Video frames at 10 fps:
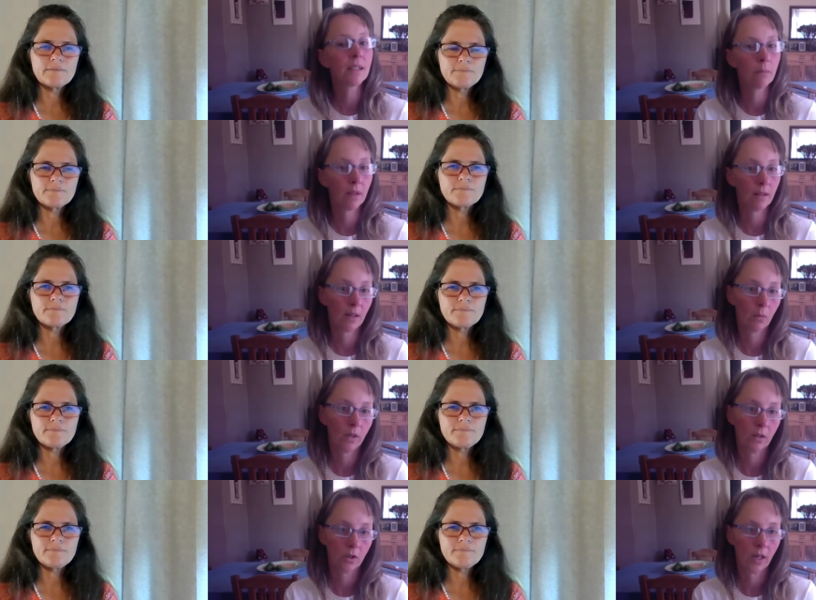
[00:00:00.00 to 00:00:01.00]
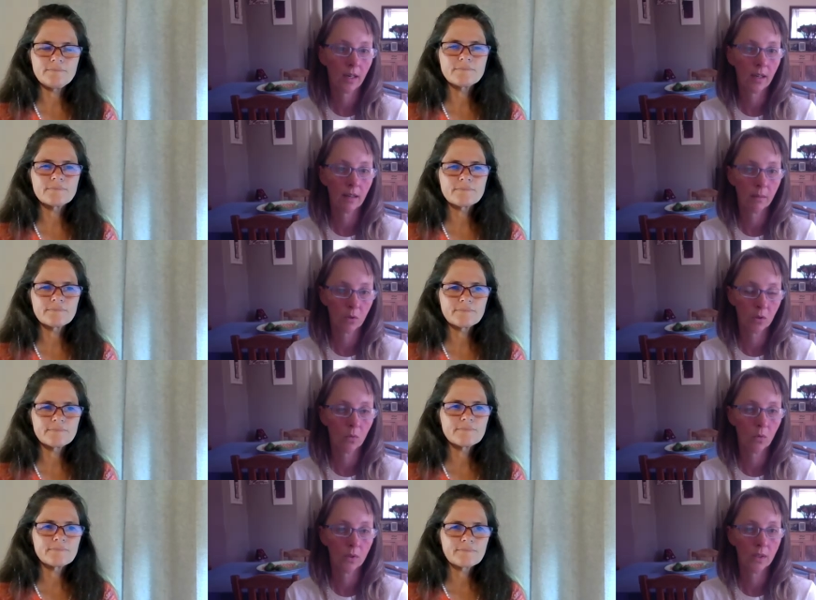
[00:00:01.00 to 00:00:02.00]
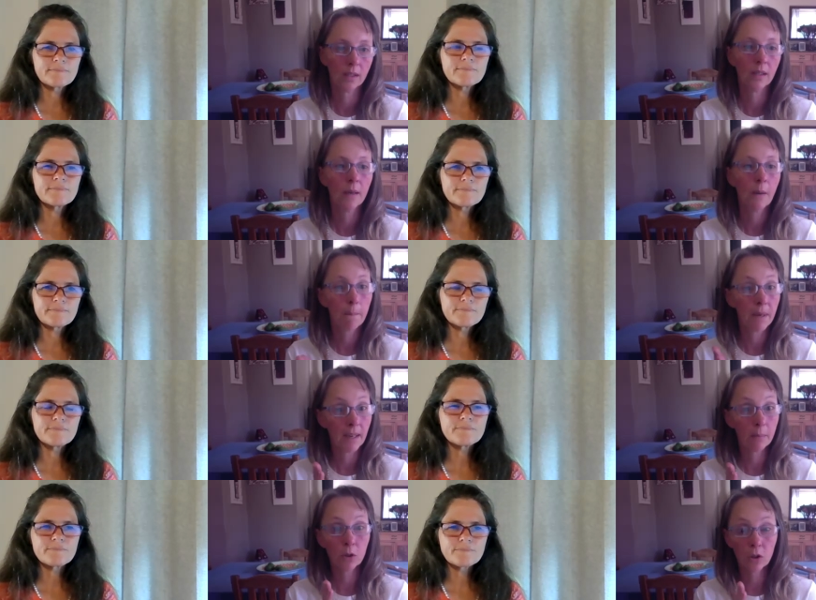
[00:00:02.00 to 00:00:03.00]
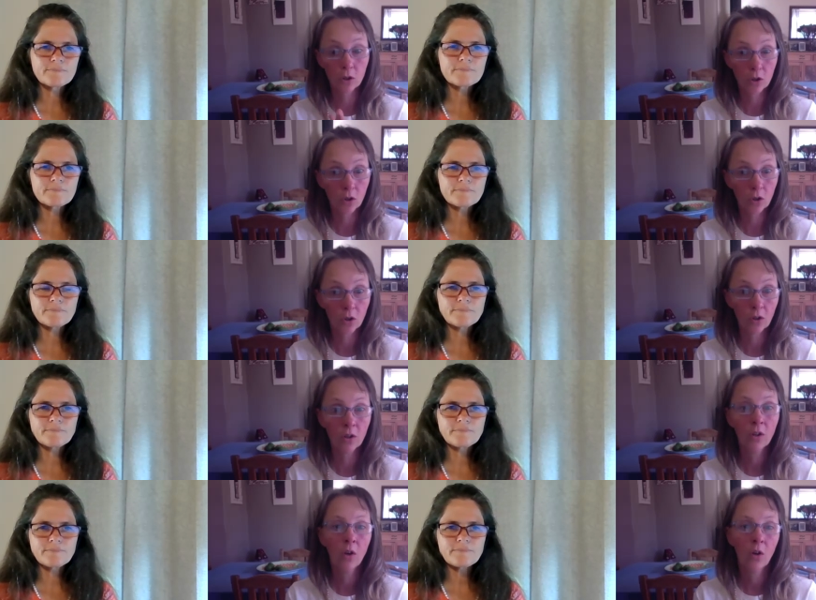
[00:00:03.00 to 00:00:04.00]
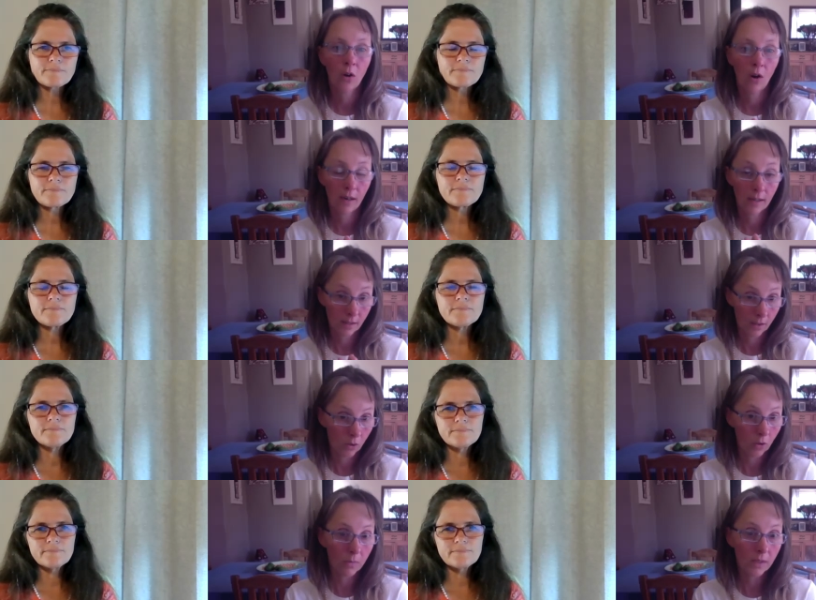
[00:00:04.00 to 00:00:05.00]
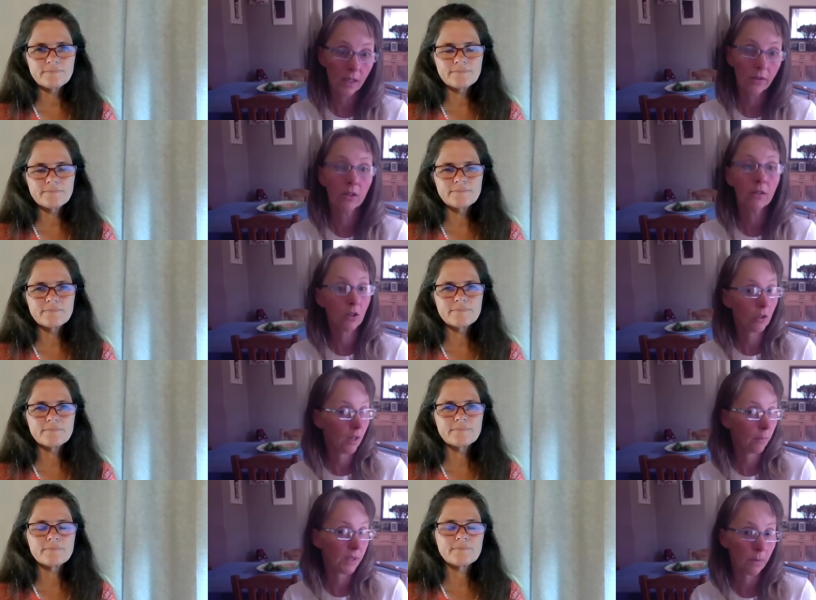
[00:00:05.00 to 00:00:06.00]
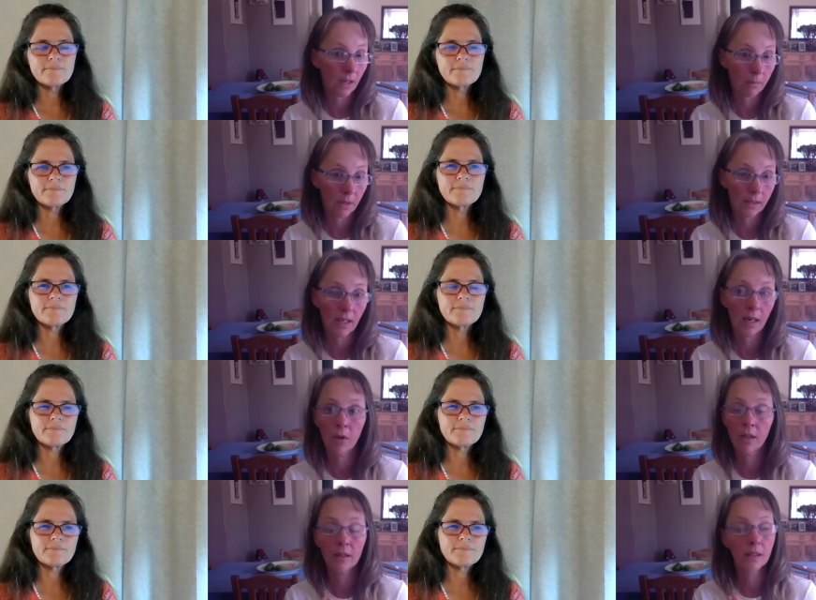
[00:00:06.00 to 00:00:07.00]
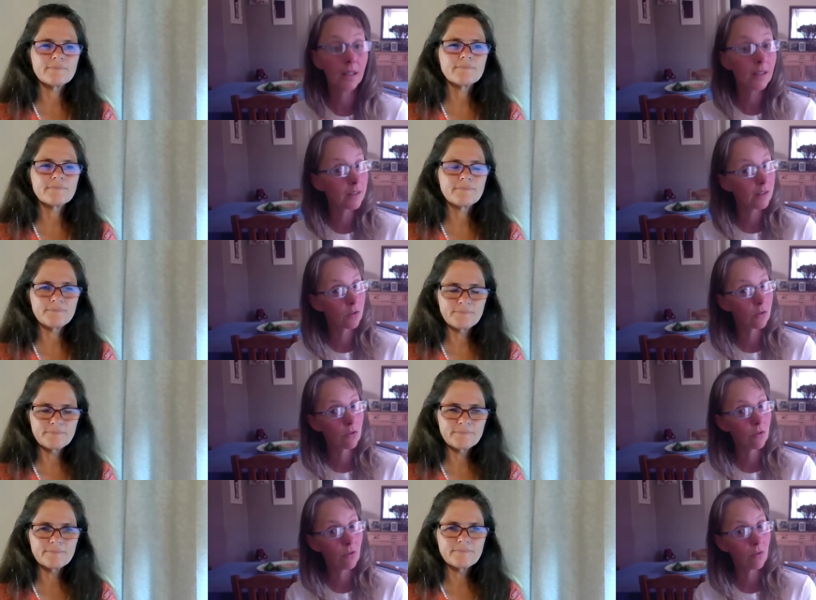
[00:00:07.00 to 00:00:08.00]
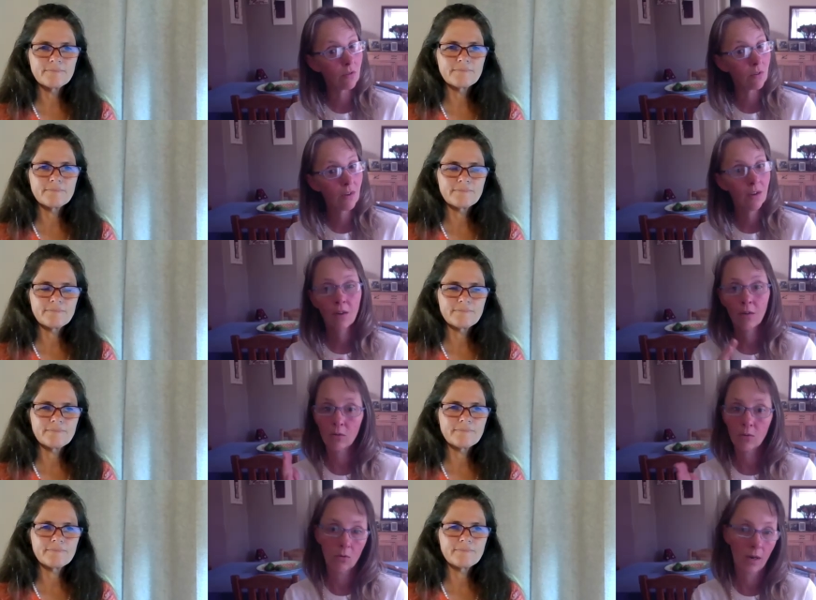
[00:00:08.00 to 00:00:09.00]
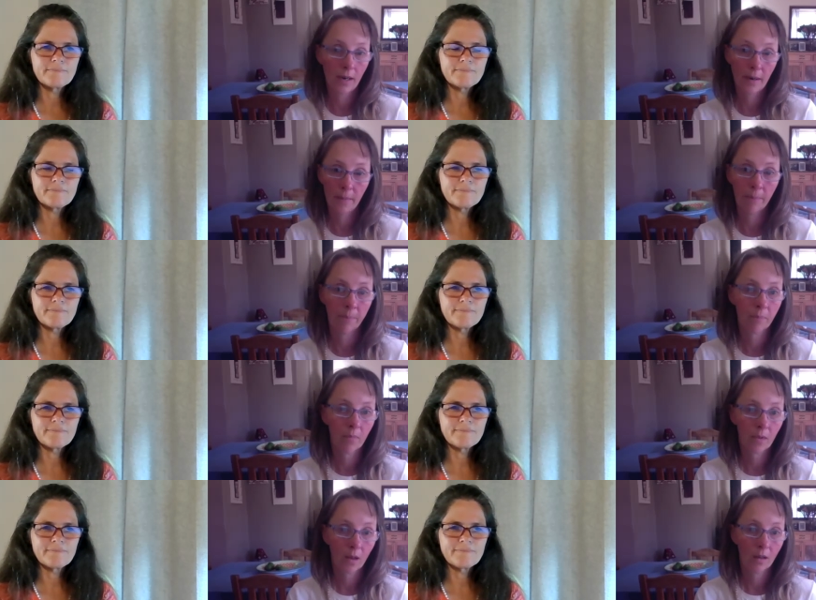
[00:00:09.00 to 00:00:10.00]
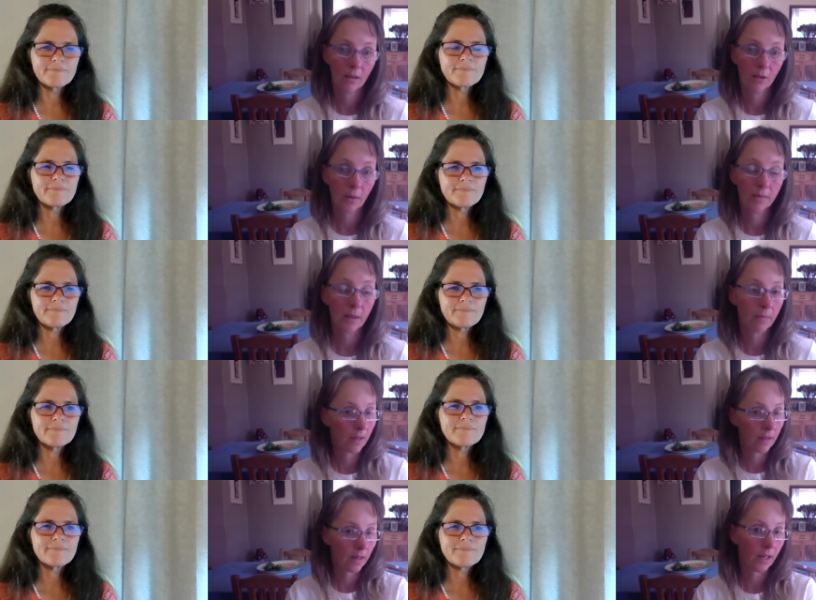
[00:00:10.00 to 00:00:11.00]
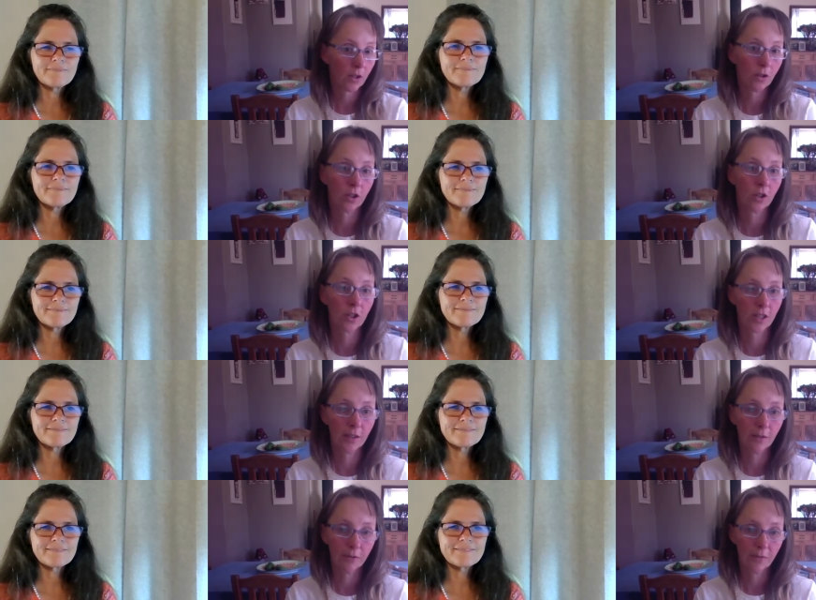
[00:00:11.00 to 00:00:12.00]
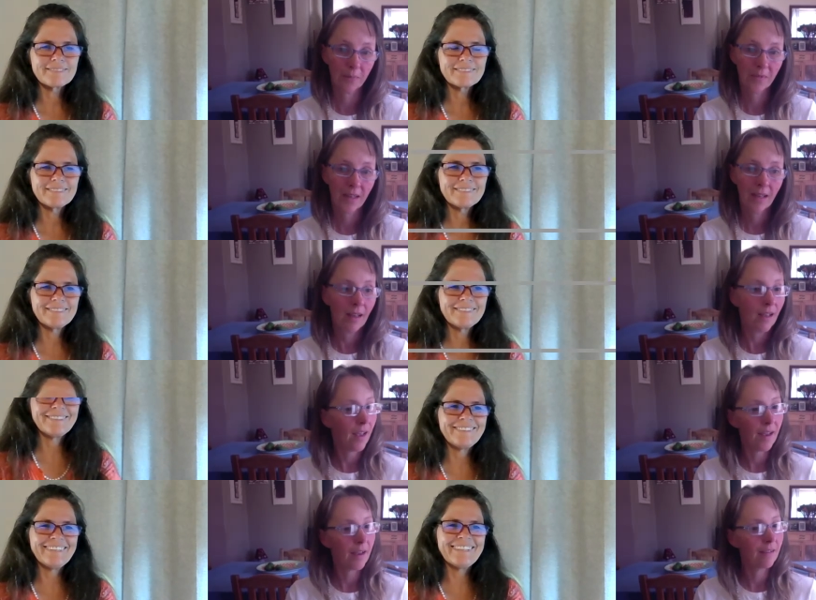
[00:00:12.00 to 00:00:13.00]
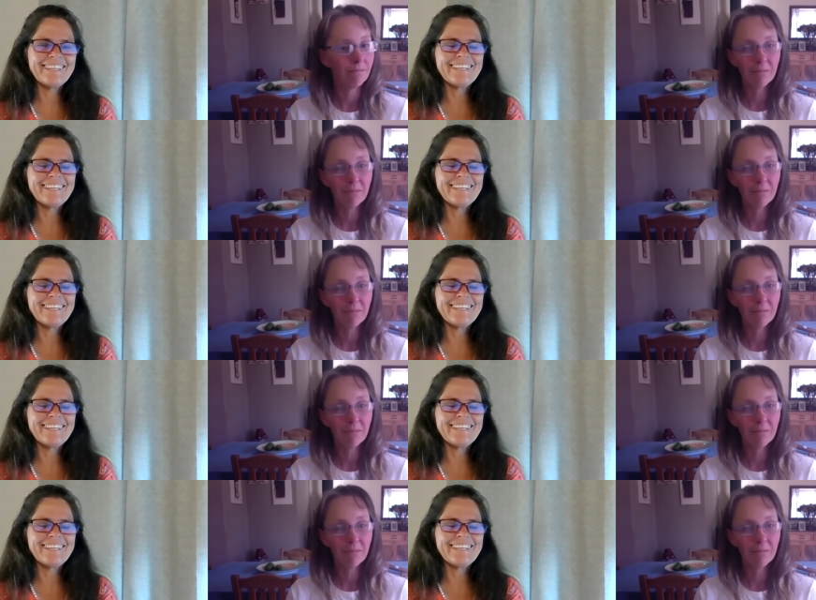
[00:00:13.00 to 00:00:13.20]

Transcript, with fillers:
Speaker 1: something that we are training them towards is being able to discern is this good material? Should I be spending my time on it? Is this truth or um, something that I should just shelve? Um,